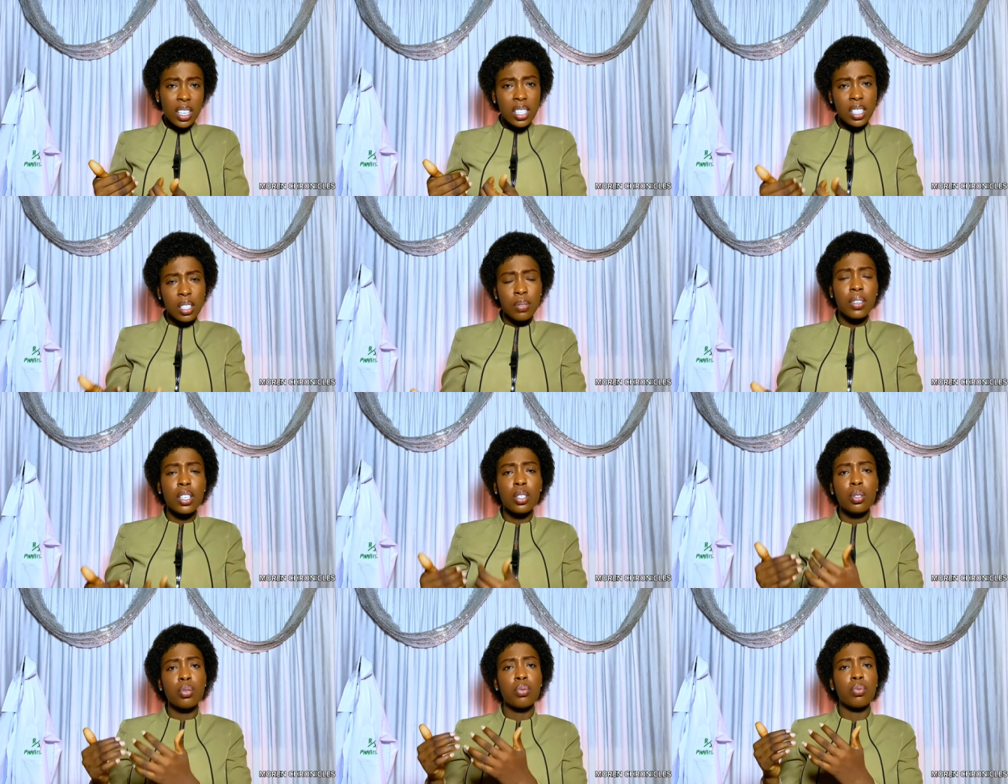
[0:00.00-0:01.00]

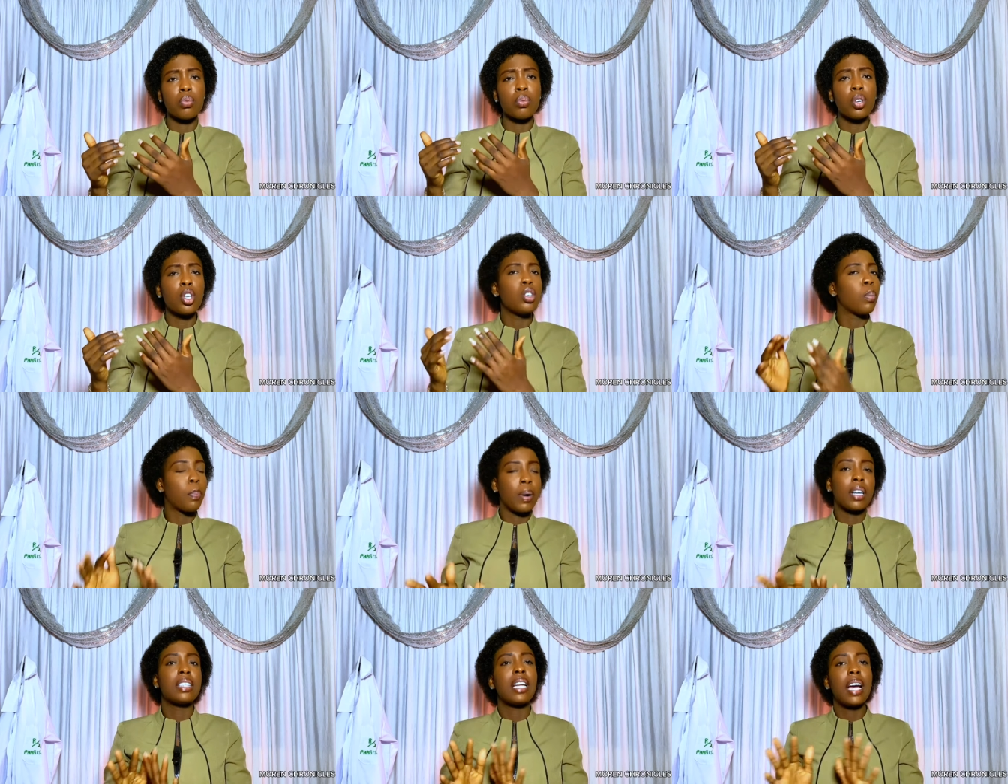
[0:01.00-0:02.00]
syphilis to your
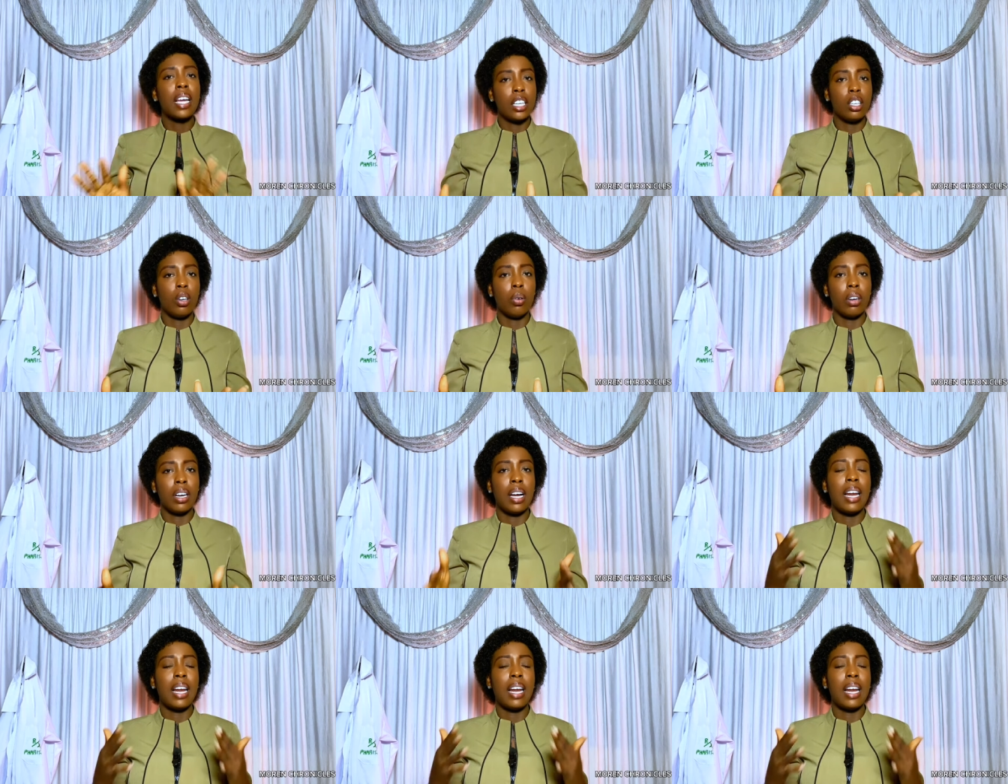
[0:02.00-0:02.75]
partner any longer.